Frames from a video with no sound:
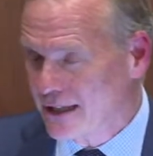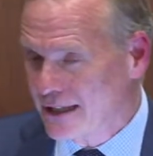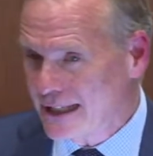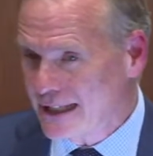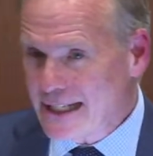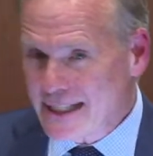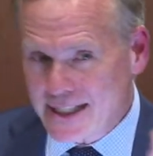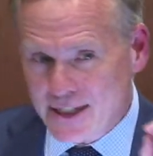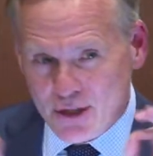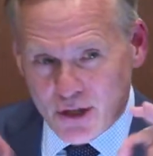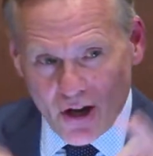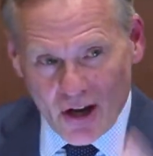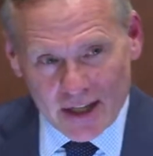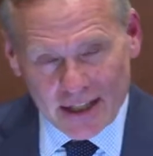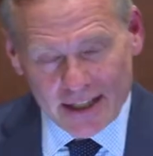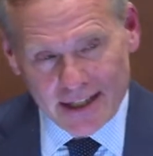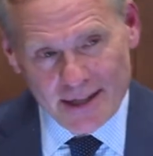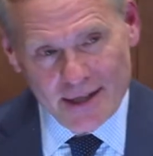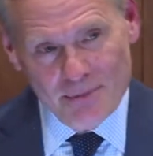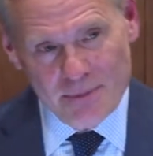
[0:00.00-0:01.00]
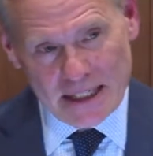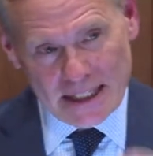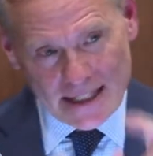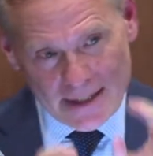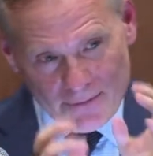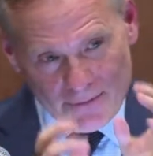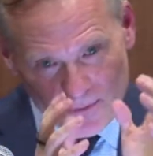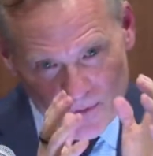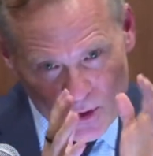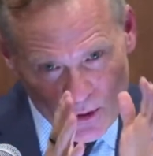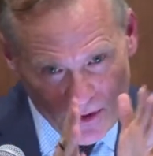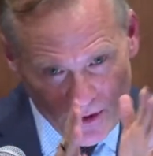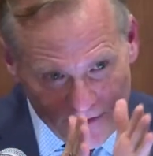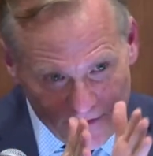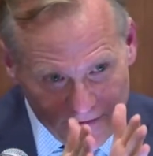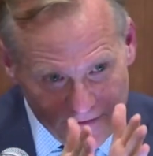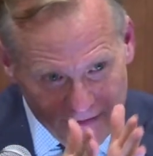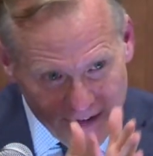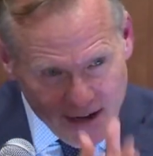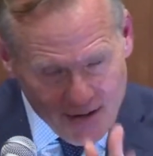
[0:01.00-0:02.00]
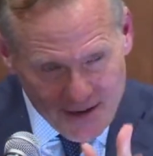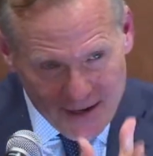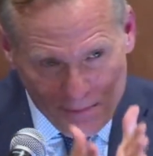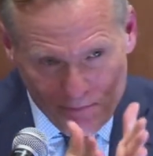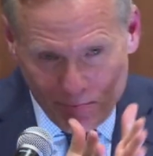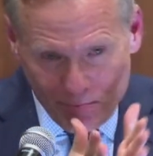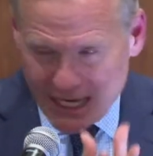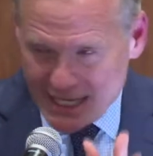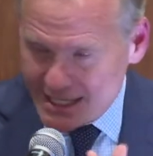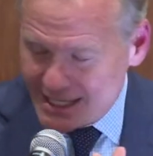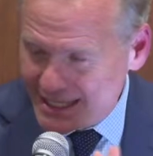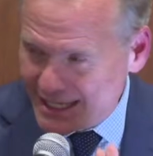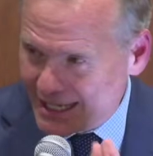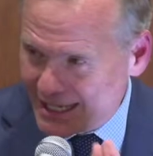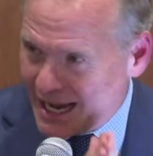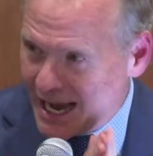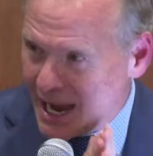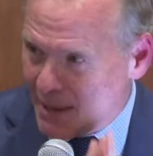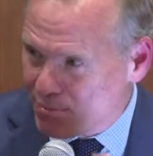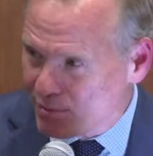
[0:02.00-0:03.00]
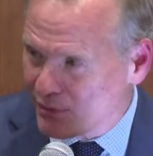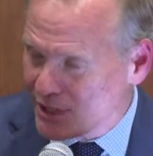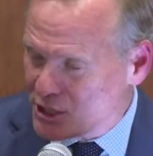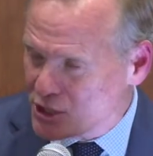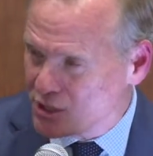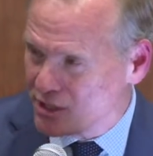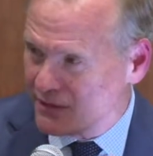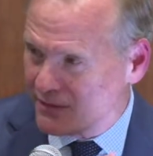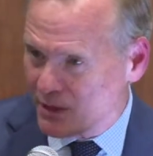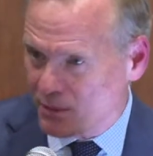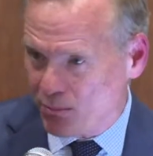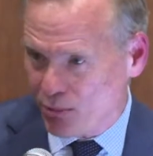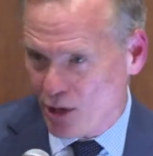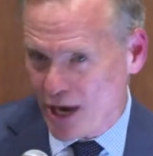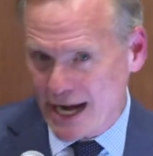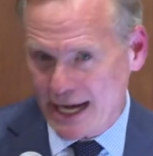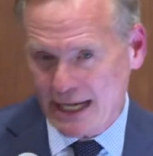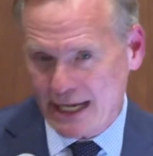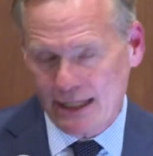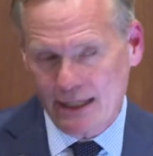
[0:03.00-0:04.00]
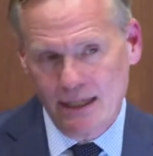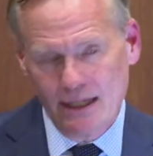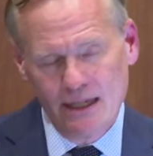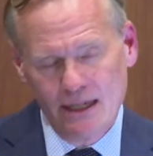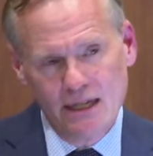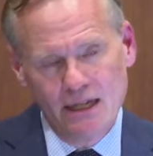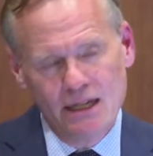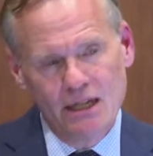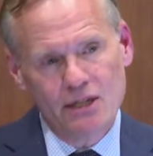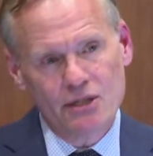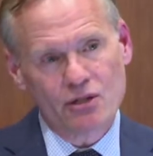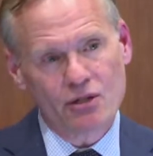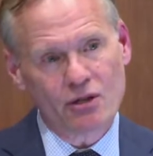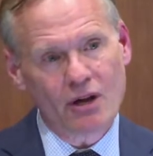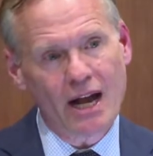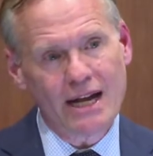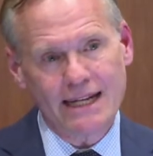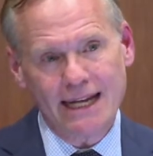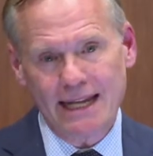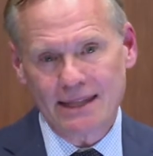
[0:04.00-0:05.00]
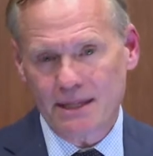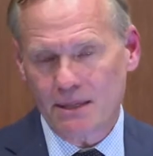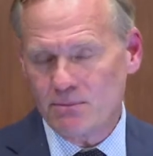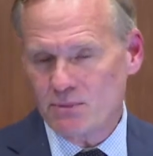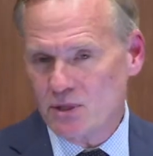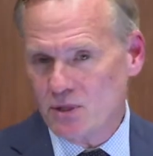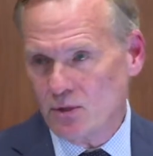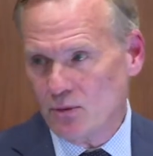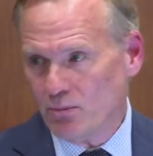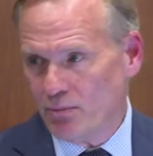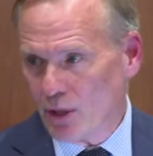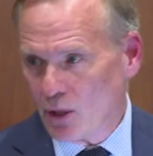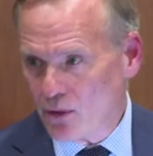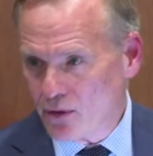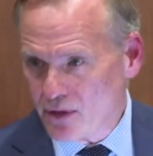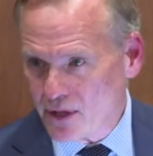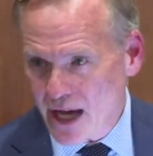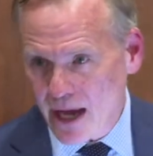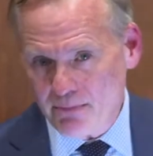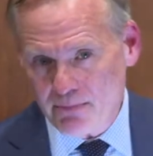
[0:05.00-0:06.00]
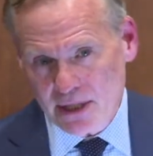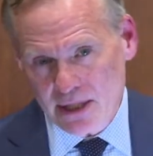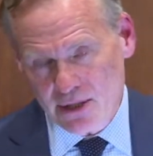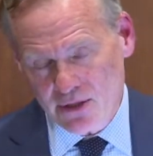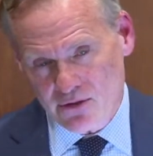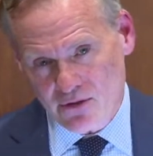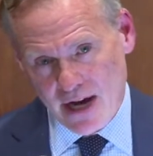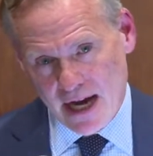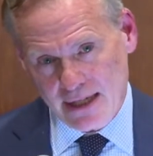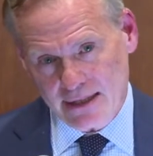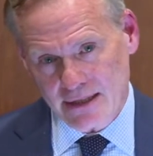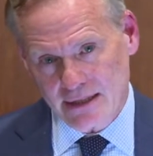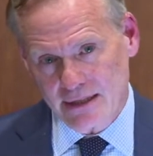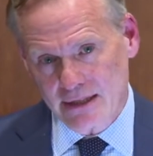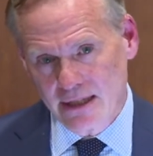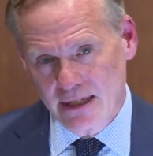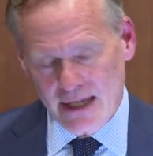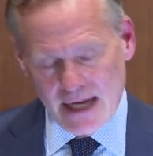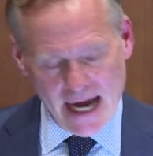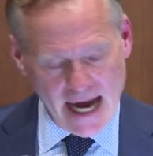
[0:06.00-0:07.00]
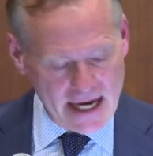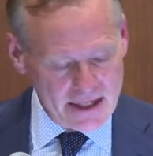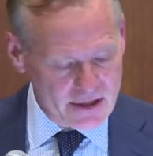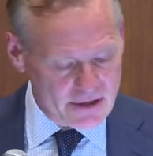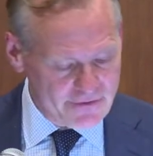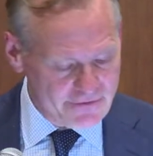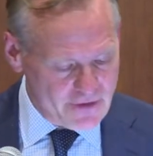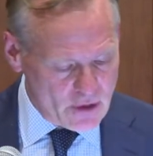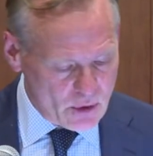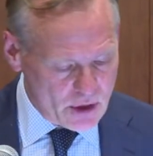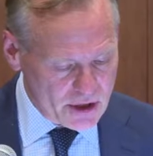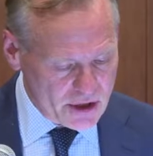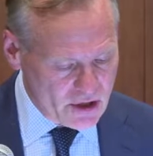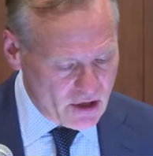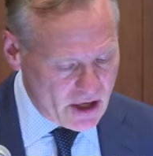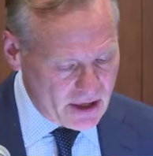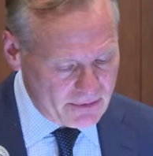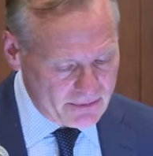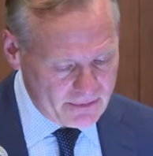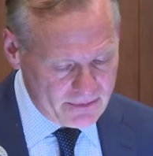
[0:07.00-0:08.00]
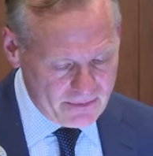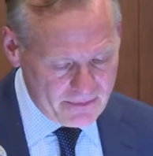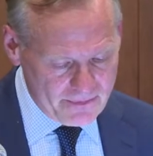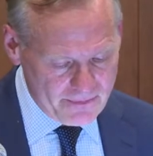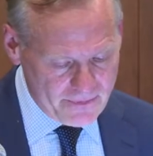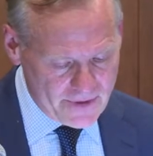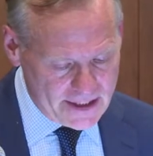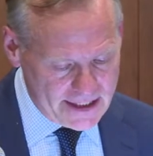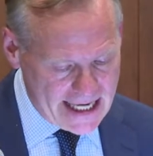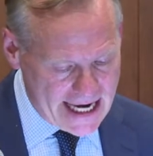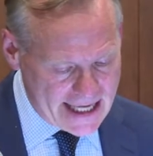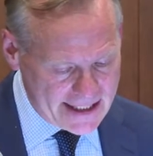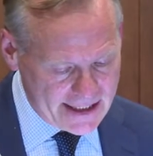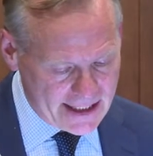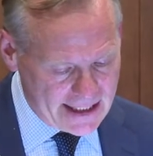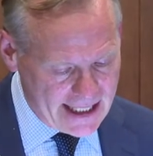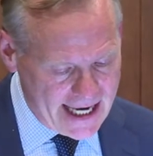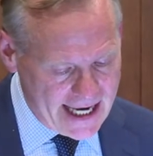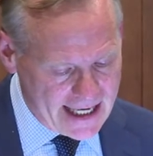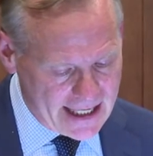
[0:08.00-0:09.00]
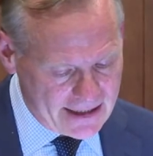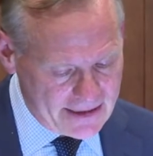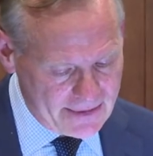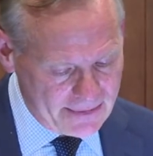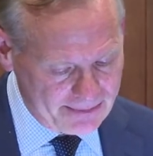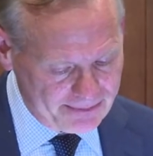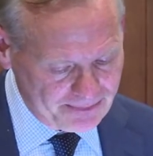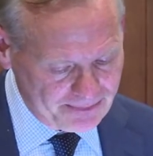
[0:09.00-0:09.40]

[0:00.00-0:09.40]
He's talking to them in the sort of very basic operation of the brain to try to get them to both not be distracted and to focus on the task at hand.